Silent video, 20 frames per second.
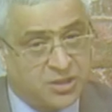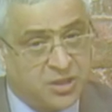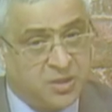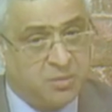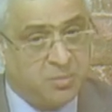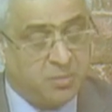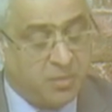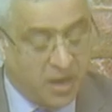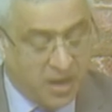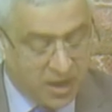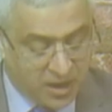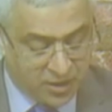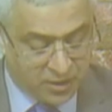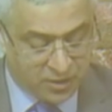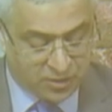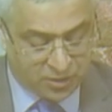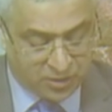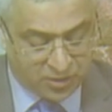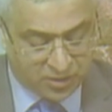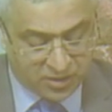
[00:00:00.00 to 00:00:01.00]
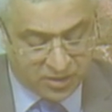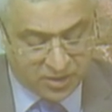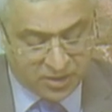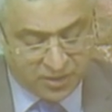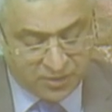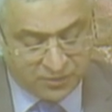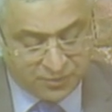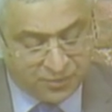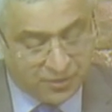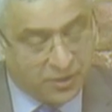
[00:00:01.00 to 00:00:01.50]
may acquire
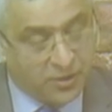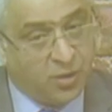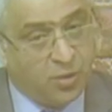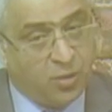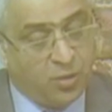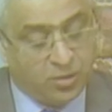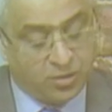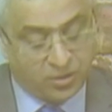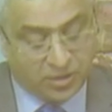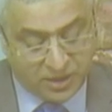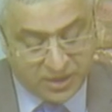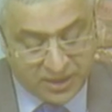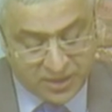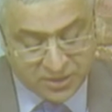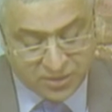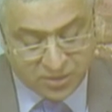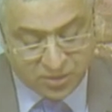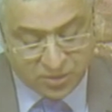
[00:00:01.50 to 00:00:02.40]
freehold or leasehold